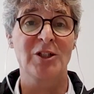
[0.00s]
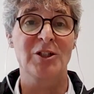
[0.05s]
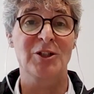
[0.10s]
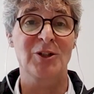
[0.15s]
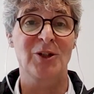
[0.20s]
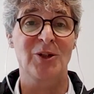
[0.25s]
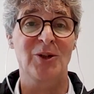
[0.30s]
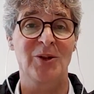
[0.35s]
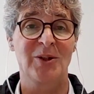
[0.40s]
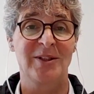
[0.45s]

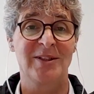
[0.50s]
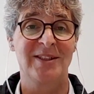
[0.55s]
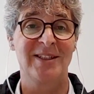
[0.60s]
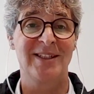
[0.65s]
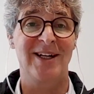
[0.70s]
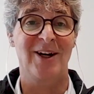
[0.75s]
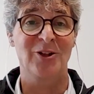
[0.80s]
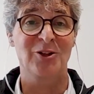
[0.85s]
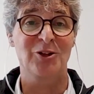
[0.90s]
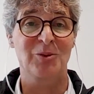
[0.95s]
So
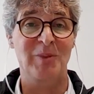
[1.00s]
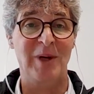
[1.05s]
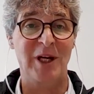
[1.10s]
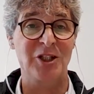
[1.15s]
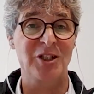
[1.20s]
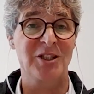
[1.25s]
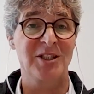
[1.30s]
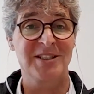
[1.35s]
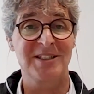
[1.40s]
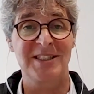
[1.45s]

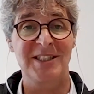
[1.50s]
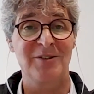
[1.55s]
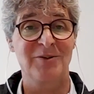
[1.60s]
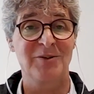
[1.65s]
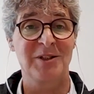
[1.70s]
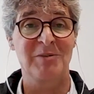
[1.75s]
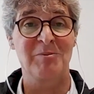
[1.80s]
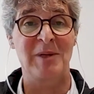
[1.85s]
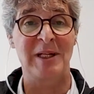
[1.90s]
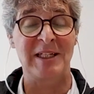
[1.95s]
automation is
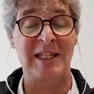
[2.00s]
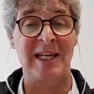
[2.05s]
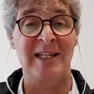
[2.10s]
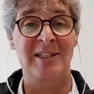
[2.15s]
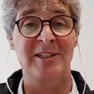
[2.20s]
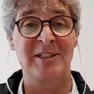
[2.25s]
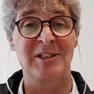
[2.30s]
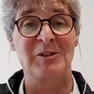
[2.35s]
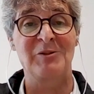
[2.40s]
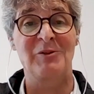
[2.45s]
even the
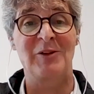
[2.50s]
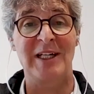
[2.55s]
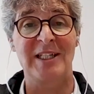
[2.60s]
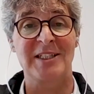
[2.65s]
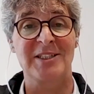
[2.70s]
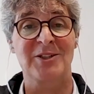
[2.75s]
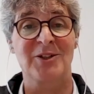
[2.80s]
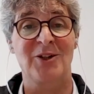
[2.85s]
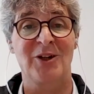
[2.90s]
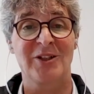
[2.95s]
mechanical
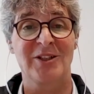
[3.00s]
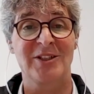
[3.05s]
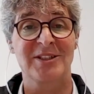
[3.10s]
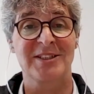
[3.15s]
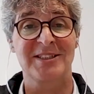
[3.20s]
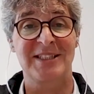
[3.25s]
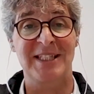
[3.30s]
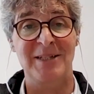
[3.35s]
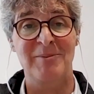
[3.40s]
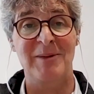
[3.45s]
wise on a
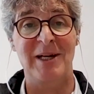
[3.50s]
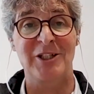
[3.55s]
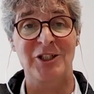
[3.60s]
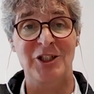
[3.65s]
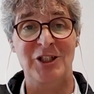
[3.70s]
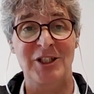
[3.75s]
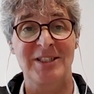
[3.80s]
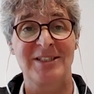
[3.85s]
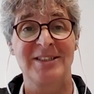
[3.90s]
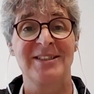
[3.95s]
steam
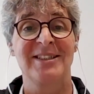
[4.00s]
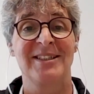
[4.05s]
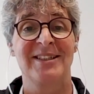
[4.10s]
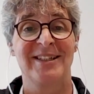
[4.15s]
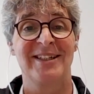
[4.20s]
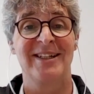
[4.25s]
engine,